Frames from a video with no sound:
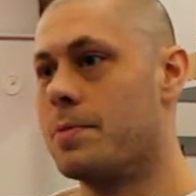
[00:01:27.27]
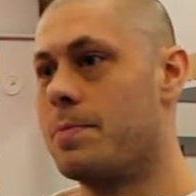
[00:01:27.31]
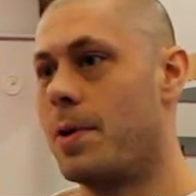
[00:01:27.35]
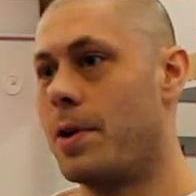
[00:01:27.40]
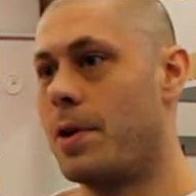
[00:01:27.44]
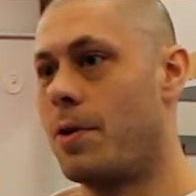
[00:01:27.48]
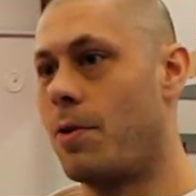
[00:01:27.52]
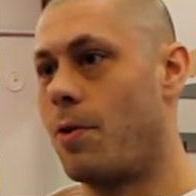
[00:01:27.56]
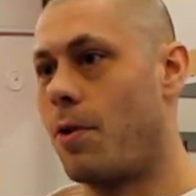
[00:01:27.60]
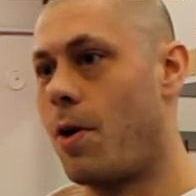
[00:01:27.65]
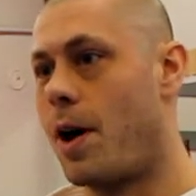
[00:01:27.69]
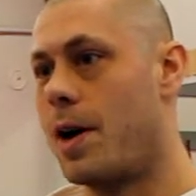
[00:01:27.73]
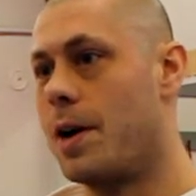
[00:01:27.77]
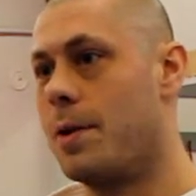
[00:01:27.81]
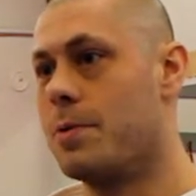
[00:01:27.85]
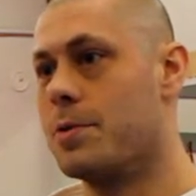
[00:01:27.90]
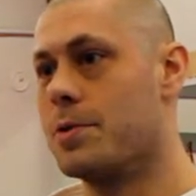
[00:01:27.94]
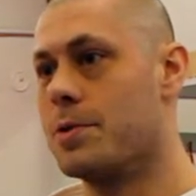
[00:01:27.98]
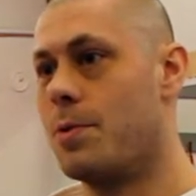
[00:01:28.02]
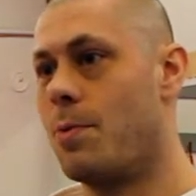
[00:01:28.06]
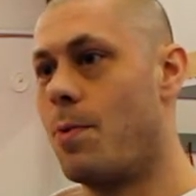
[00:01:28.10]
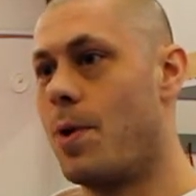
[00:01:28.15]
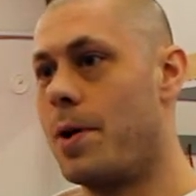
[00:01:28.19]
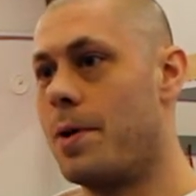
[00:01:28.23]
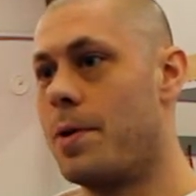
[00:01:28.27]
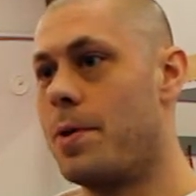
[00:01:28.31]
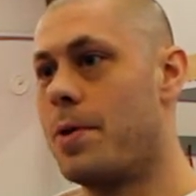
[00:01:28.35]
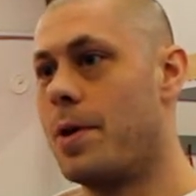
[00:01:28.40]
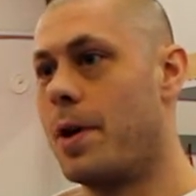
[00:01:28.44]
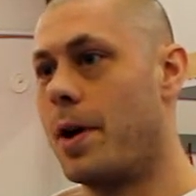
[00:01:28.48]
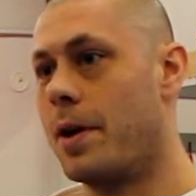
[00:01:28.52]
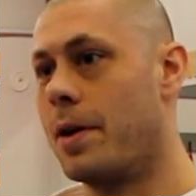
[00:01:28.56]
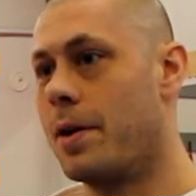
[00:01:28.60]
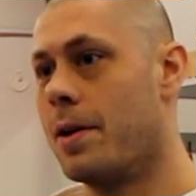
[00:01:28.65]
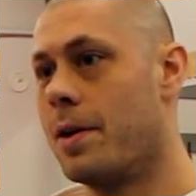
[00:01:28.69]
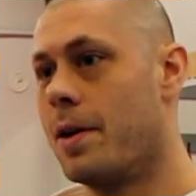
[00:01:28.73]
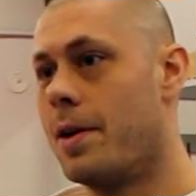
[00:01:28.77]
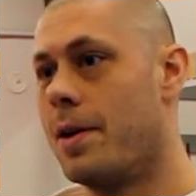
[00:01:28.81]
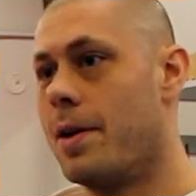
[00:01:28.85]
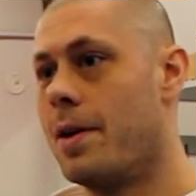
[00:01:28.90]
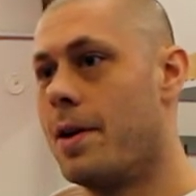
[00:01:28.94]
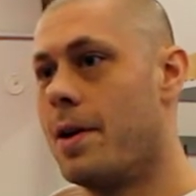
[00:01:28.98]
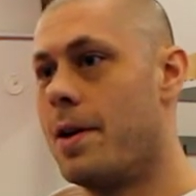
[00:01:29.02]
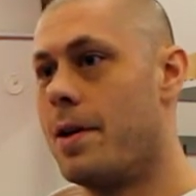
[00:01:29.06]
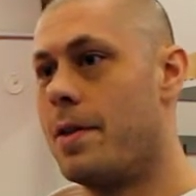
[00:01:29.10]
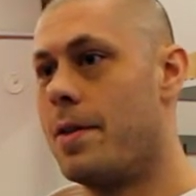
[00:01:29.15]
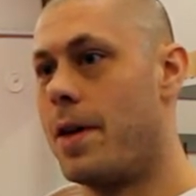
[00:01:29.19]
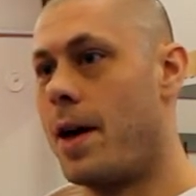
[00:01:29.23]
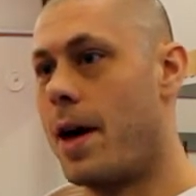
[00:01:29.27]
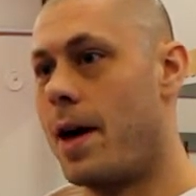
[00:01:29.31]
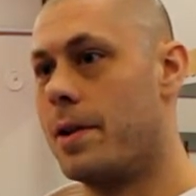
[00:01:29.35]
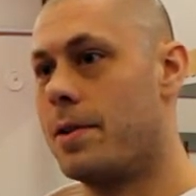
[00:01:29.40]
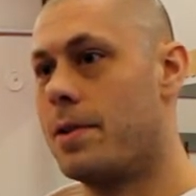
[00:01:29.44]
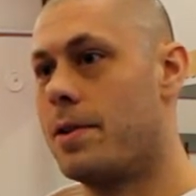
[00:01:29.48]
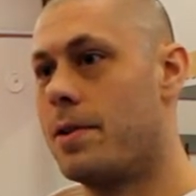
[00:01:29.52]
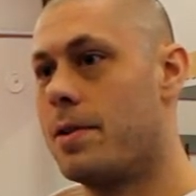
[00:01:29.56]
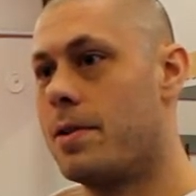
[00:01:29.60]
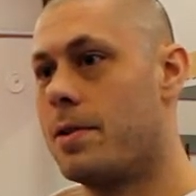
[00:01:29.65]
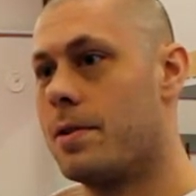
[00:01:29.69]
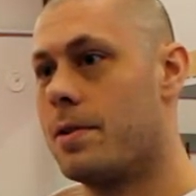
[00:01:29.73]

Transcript: but karate was the one thing that